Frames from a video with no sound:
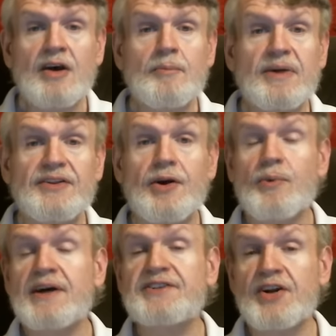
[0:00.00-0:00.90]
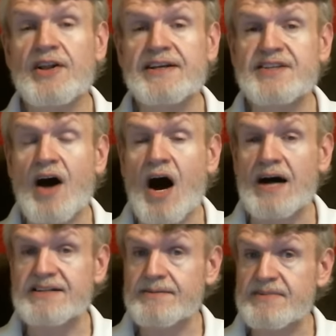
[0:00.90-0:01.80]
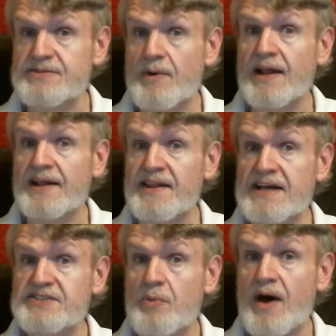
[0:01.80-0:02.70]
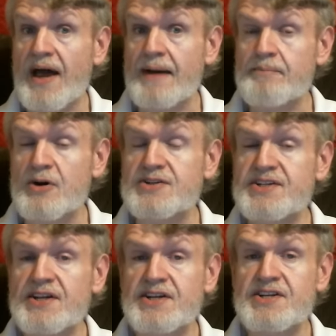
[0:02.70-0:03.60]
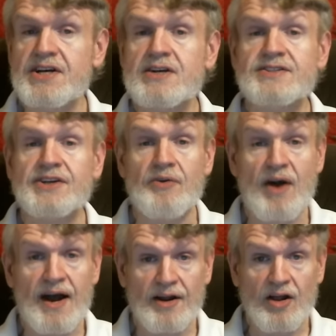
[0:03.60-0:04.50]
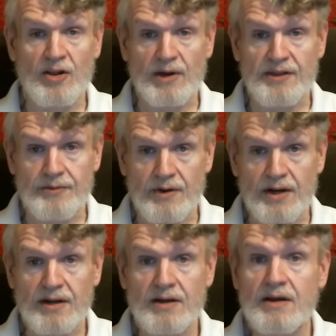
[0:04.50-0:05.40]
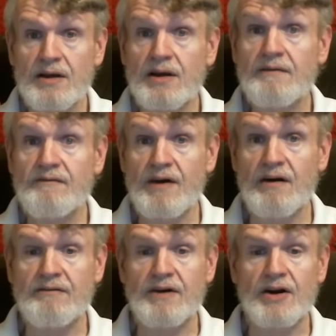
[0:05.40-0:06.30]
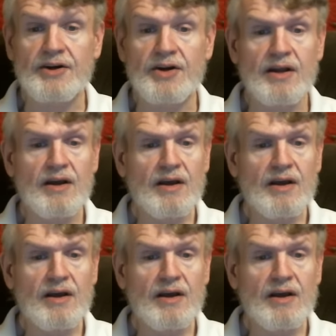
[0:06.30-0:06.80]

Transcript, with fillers: But the original is awesome as well, and that's why I burst into tears and cried all the way through it. Very, very good.